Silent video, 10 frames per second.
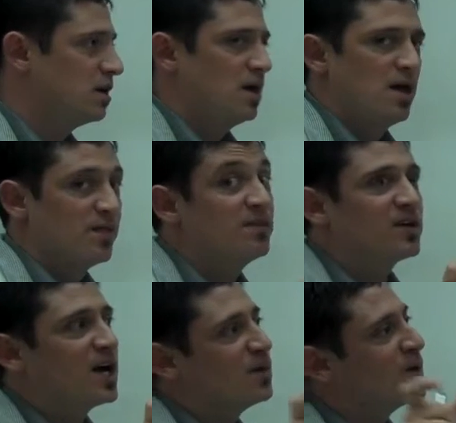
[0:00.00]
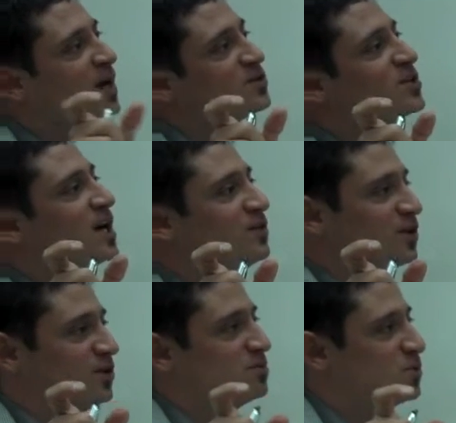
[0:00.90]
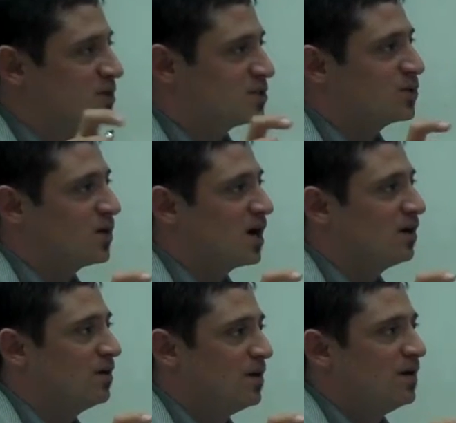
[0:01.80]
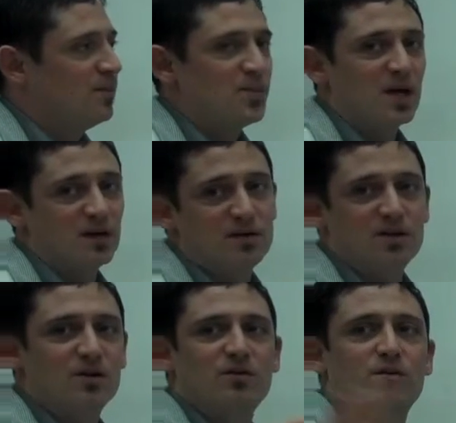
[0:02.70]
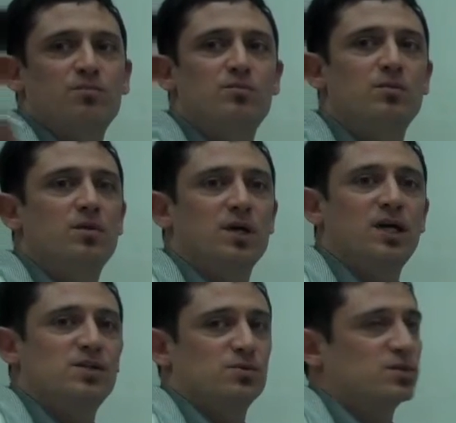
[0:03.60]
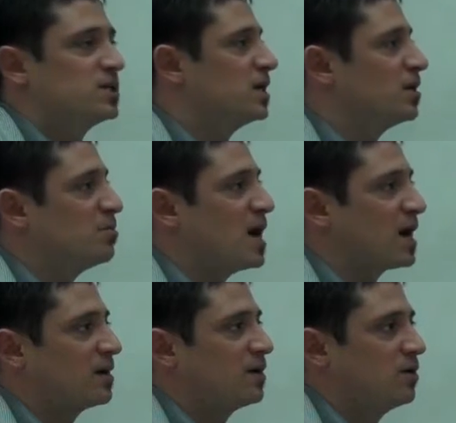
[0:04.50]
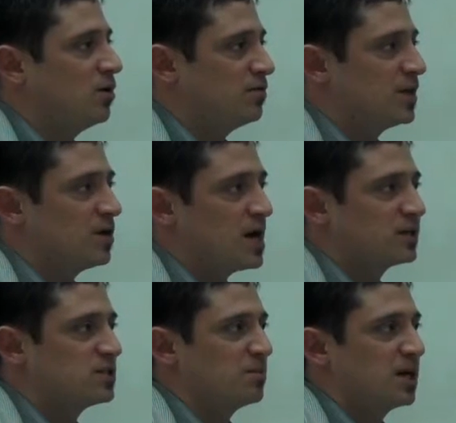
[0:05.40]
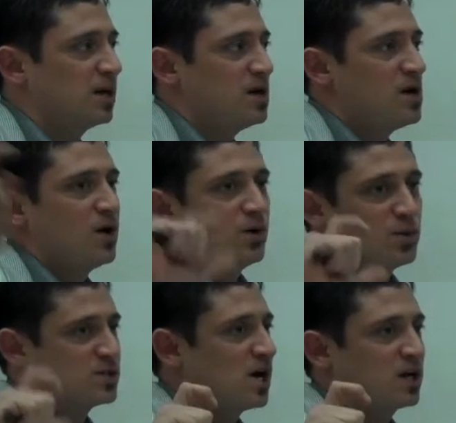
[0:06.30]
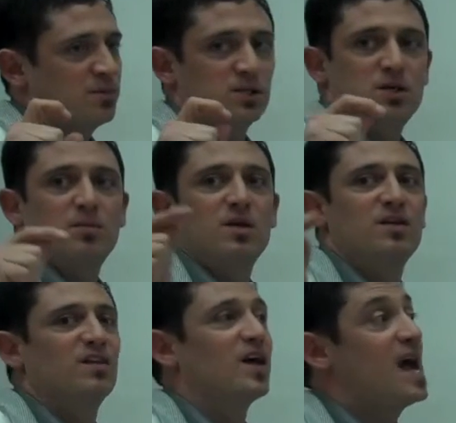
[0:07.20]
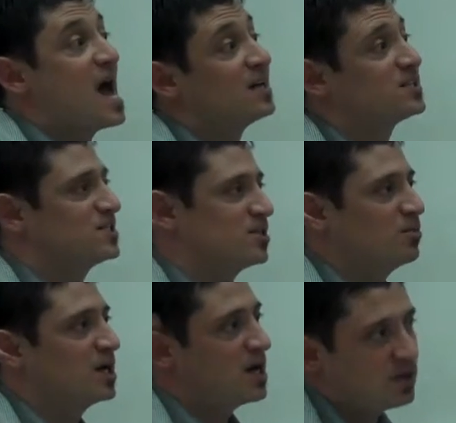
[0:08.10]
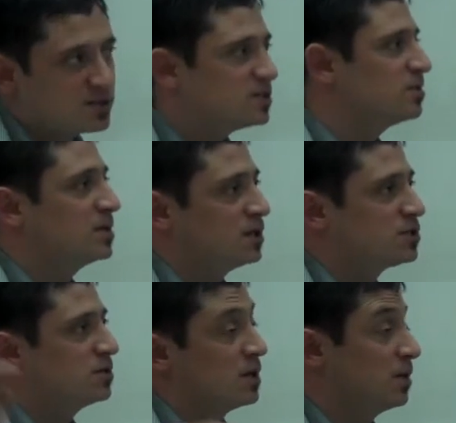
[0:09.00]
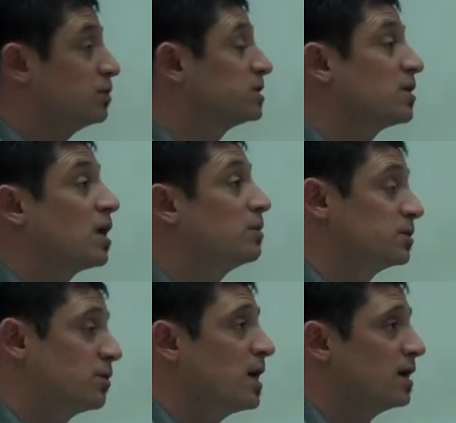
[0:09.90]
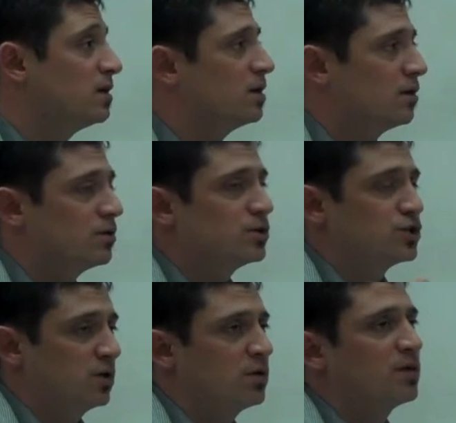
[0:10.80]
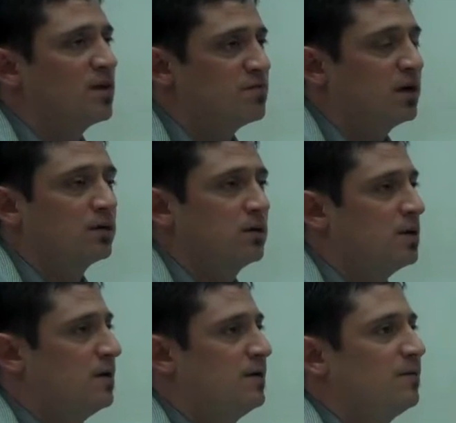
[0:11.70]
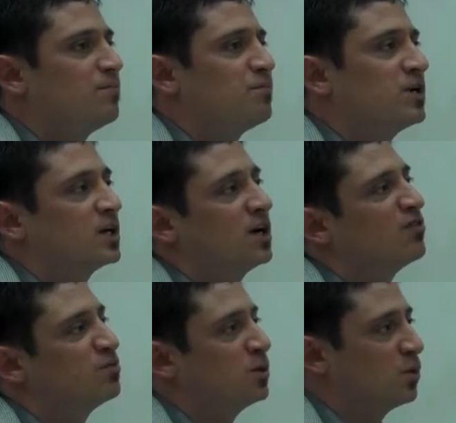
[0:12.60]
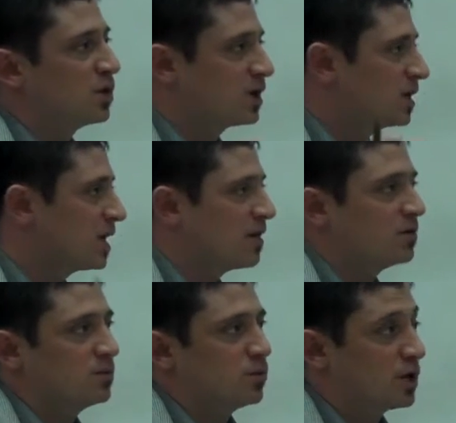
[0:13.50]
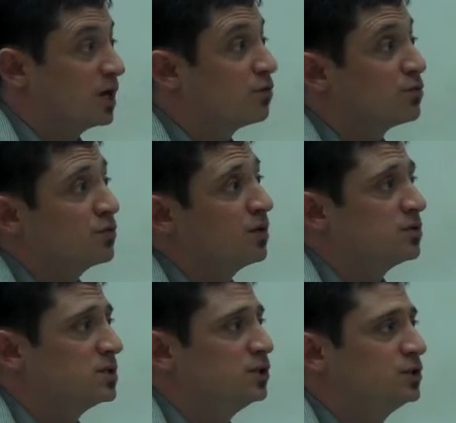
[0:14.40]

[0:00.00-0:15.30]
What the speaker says: it. They even kind of went outside their groups once in a while, and the kids that were sitting in the back over there next to me were talking about something, then they asked somebody else, and somebody else turned around, which I thought was great. It showed that they felt very comfortable working together and working through those